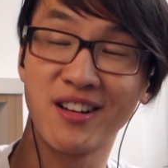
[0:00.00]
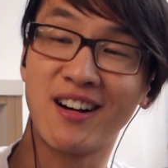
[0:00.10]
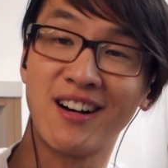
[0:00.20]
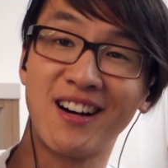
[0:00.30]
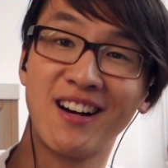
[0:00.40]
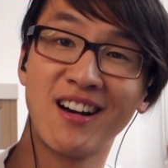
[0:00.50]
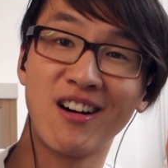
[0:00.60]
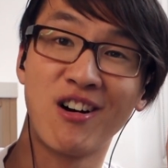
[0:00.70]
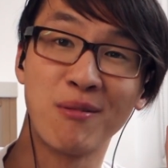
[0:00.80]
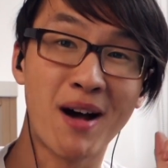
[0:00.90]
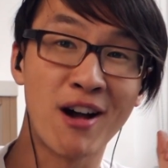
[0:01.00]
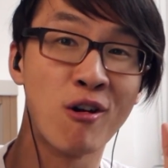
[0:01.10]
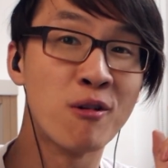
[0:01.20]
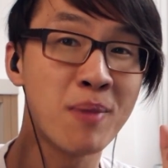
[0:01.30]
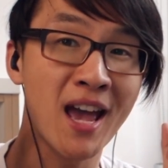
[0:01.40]
on my
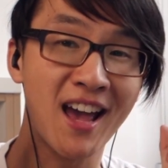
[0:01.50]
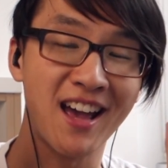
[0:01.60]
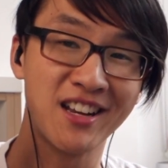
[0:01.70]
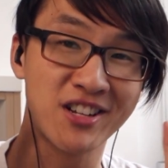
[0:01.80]
own pair